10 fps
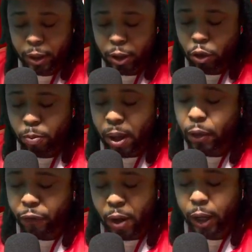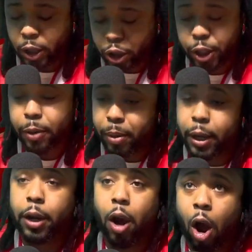You motherfuckers should have
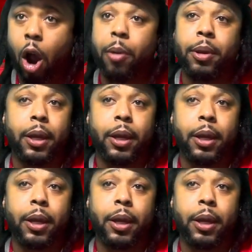been in the army.